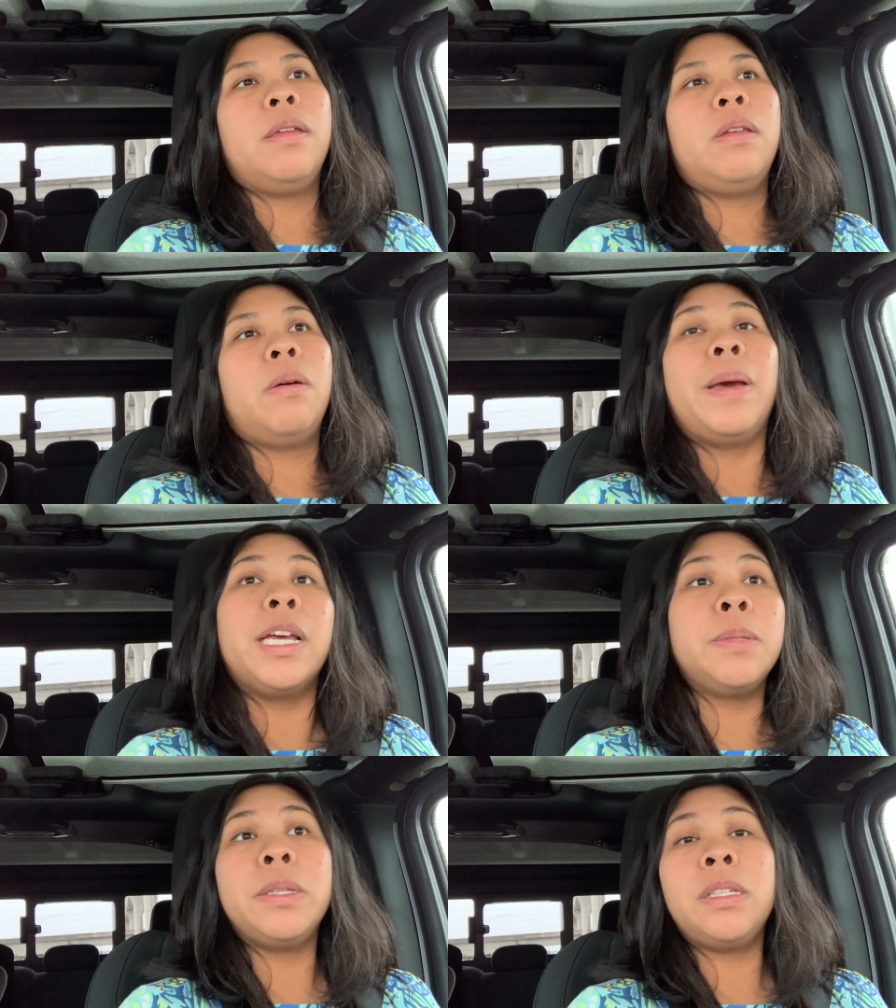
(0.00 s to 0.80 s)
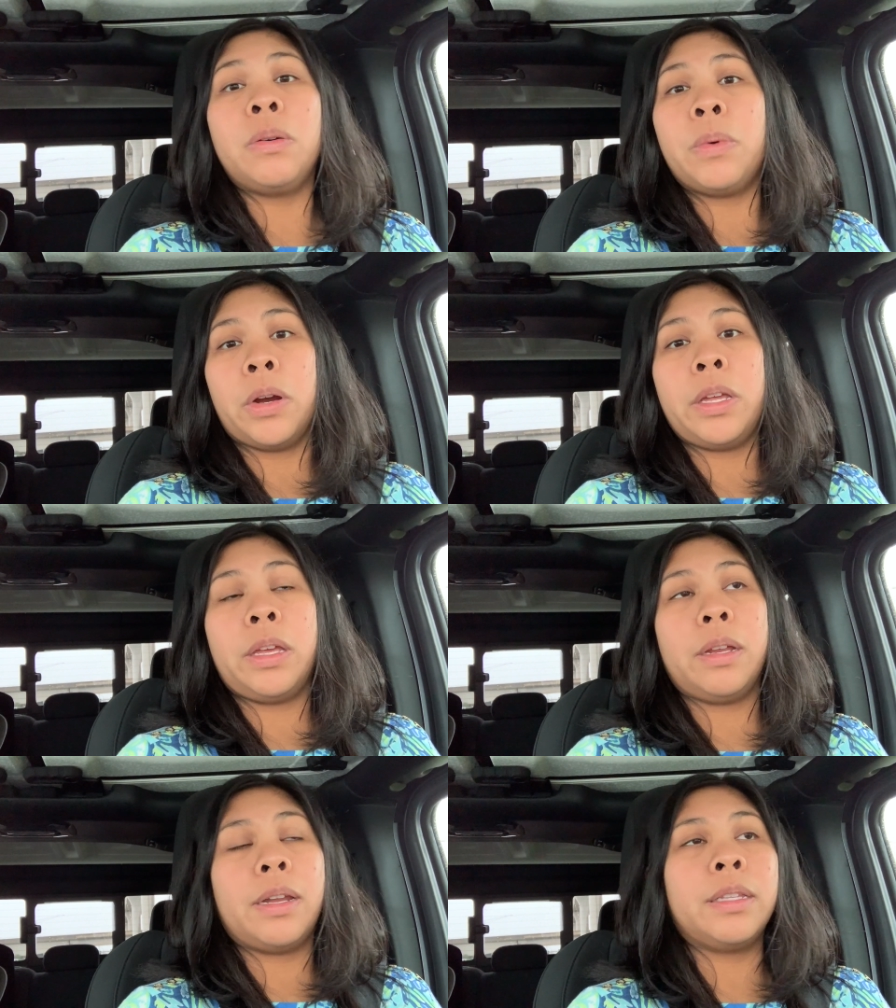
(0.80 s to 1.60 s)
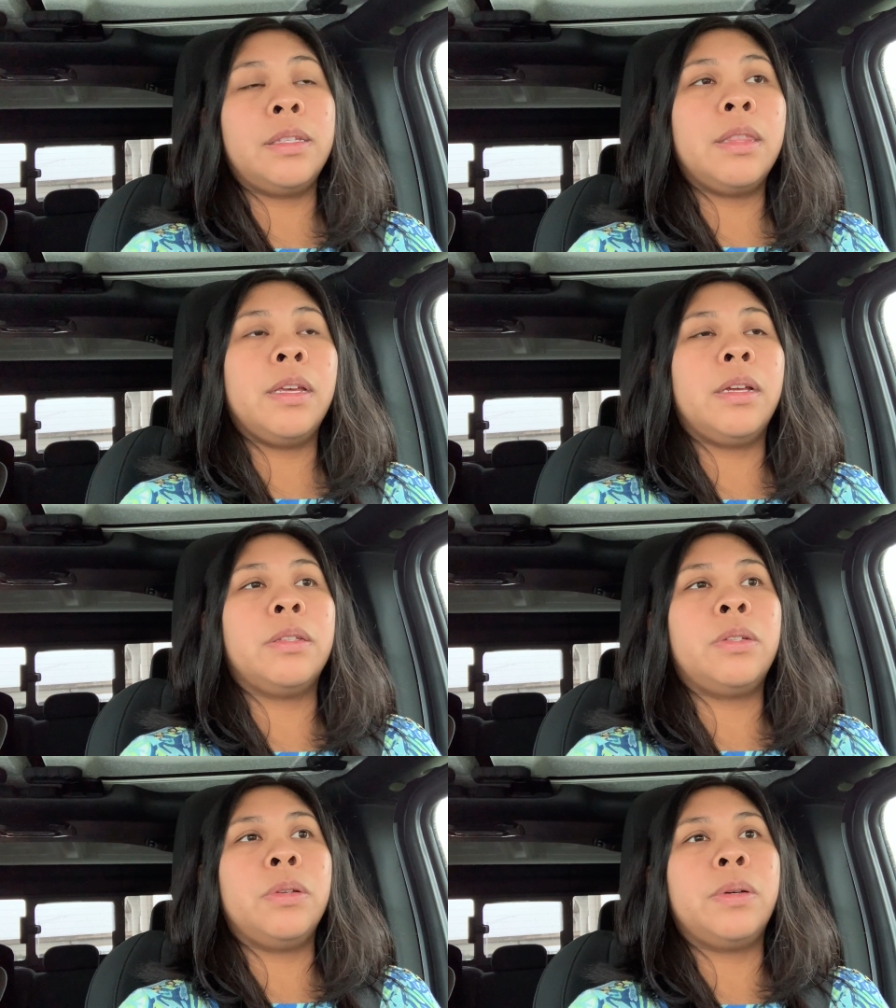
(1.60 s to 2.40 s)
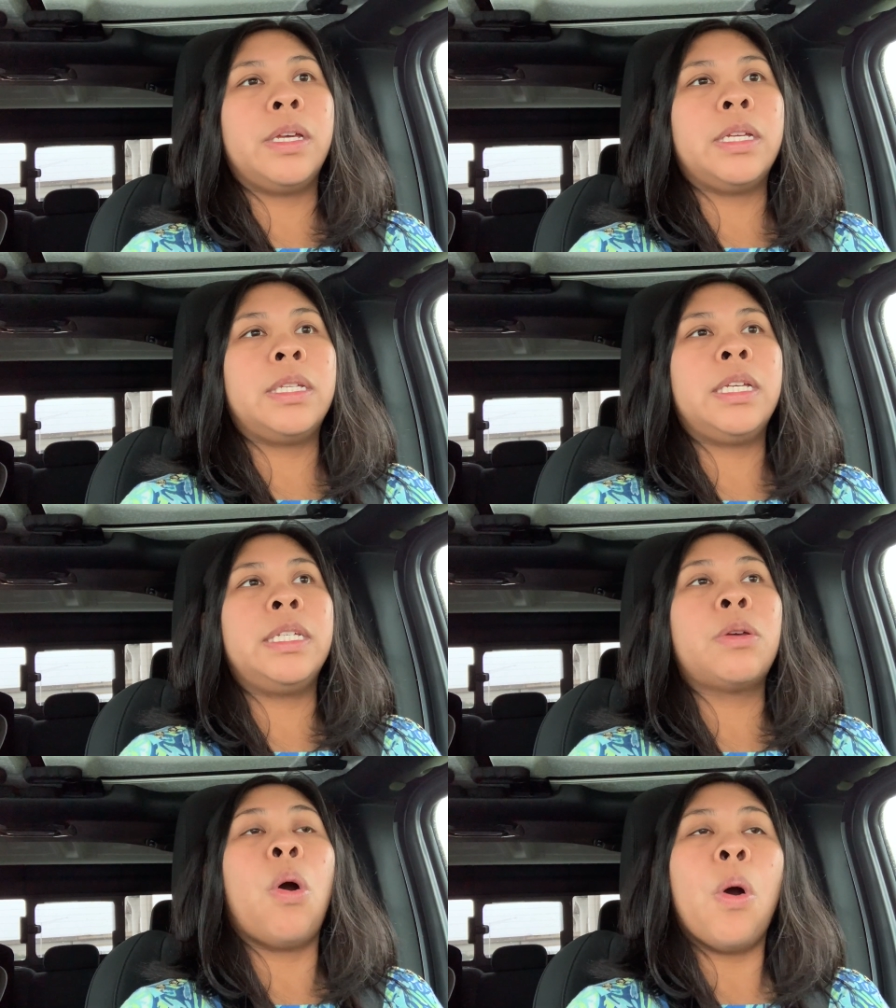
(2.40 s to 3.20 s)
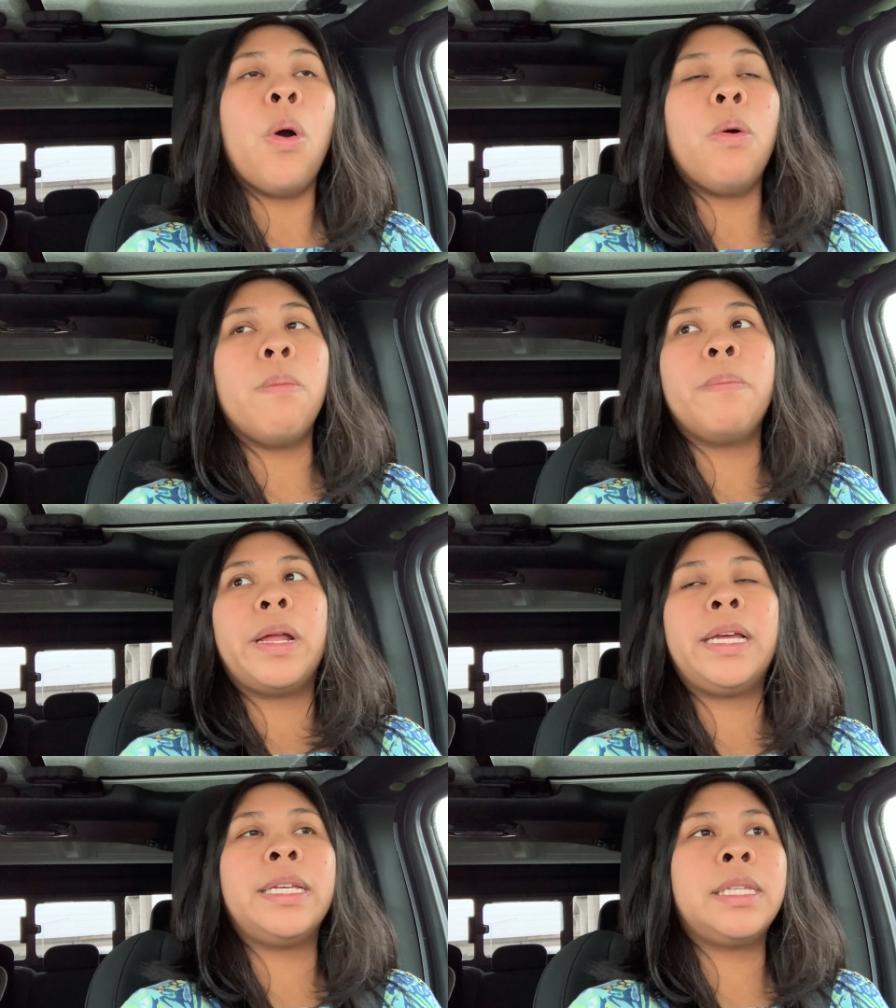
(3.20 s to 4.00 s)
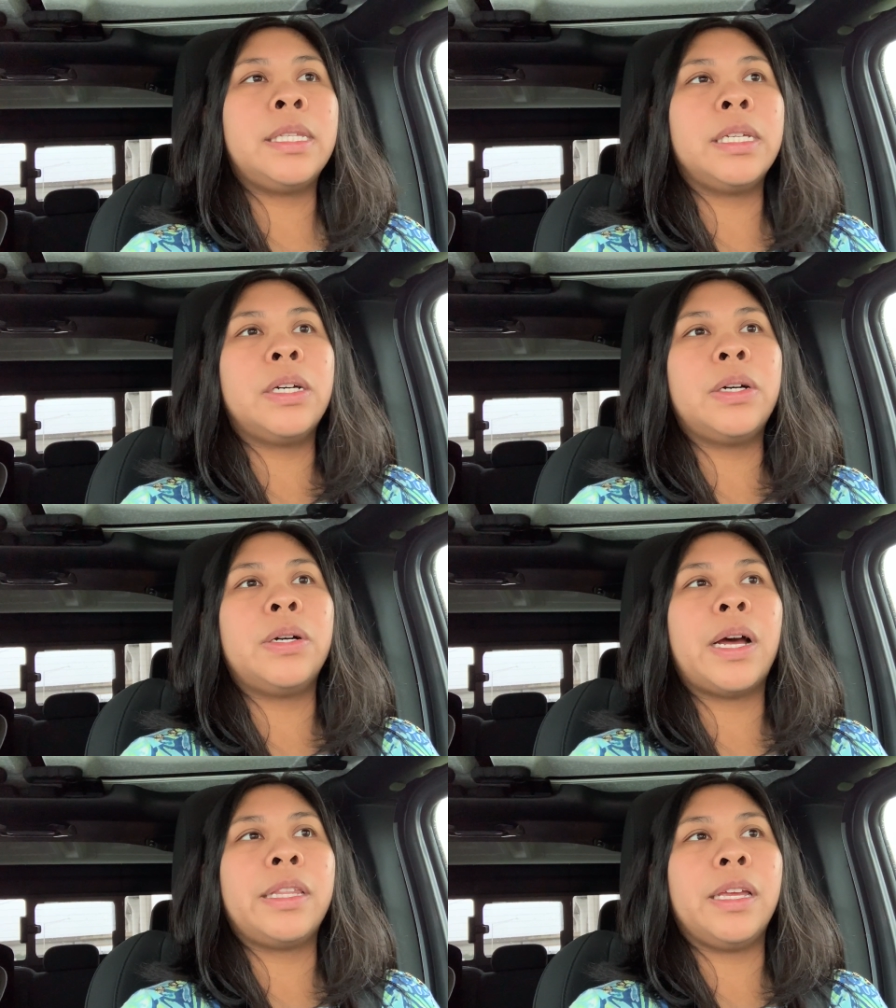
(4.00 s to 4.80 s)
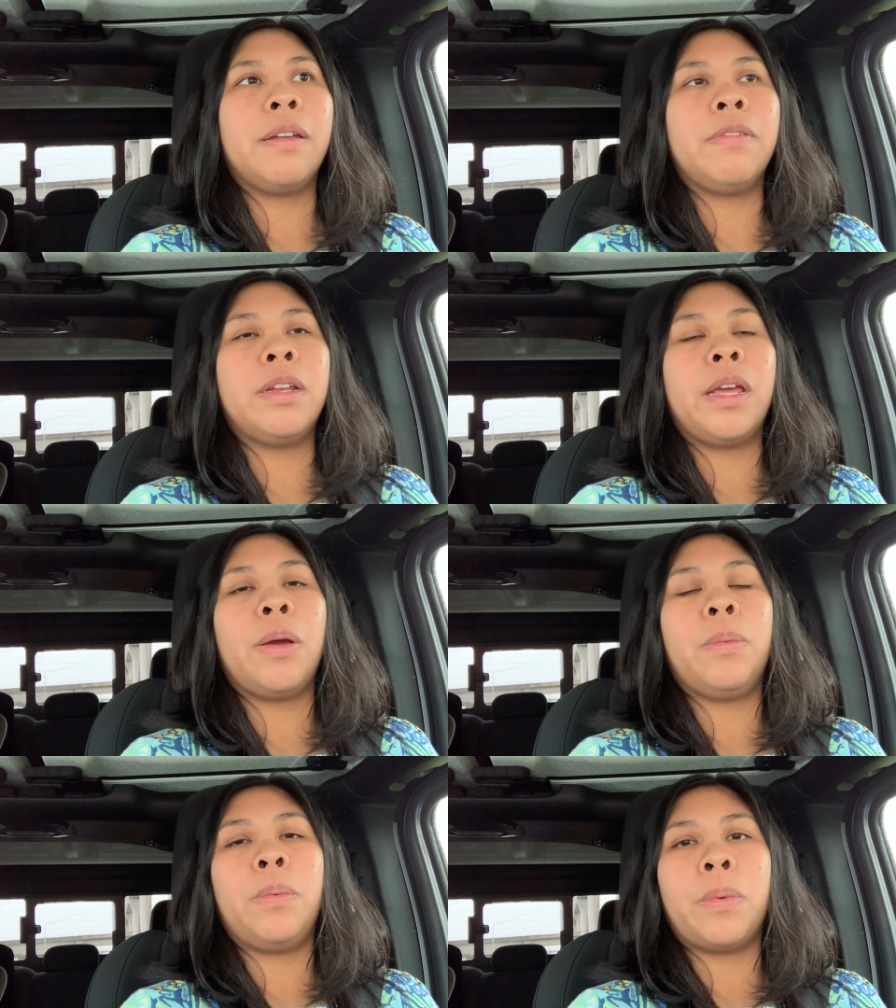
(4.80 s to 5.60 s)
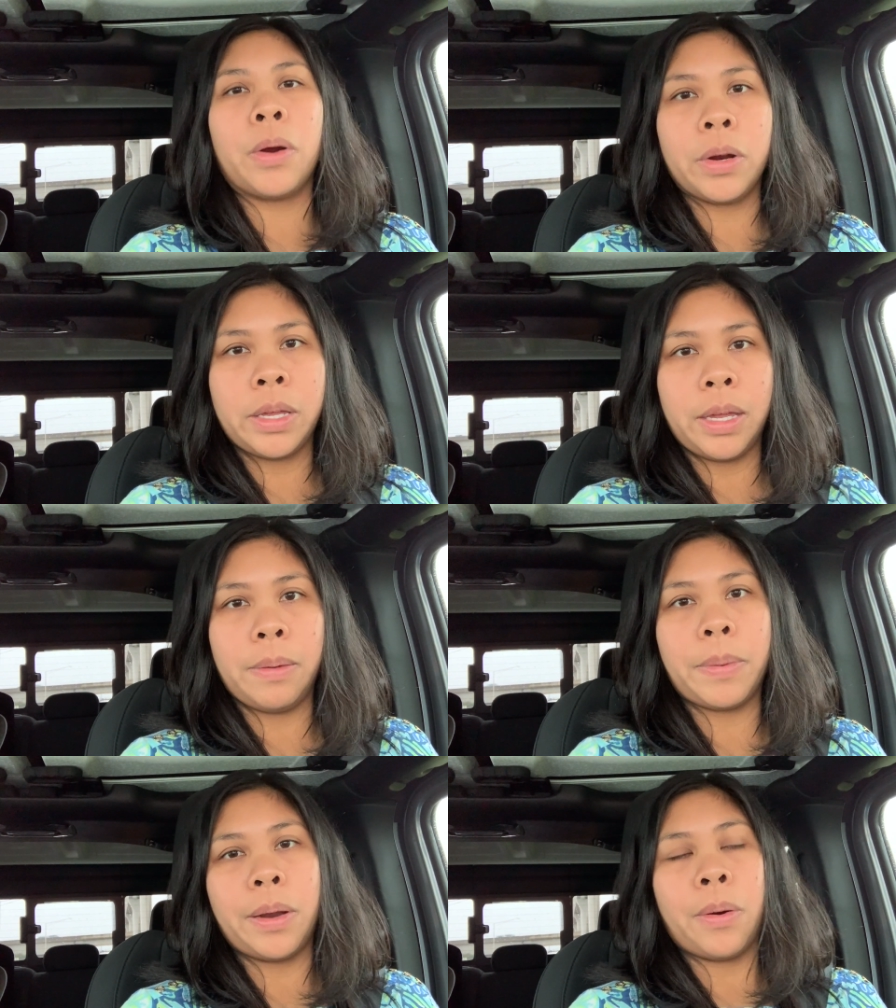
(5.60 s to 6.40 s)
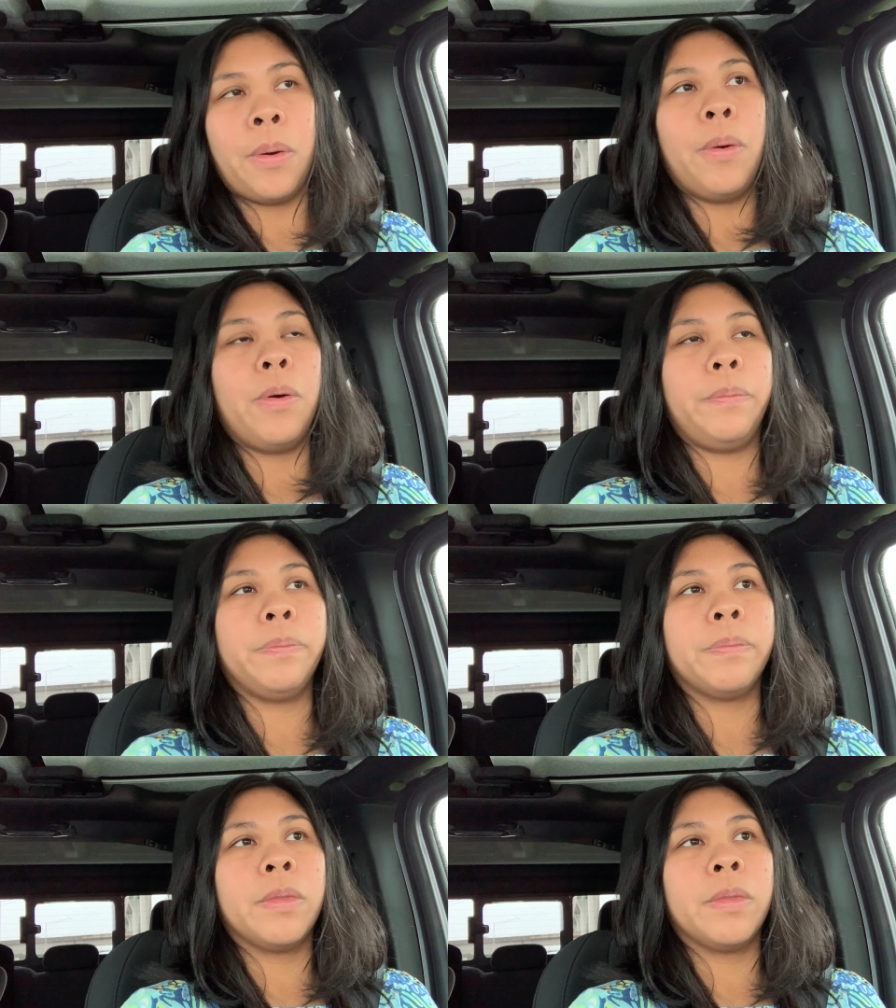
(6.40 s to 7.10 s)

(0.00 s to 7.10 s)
you know, my husband's still working. That's the thing too, is he's home, but he's still at the end of the day working, but home.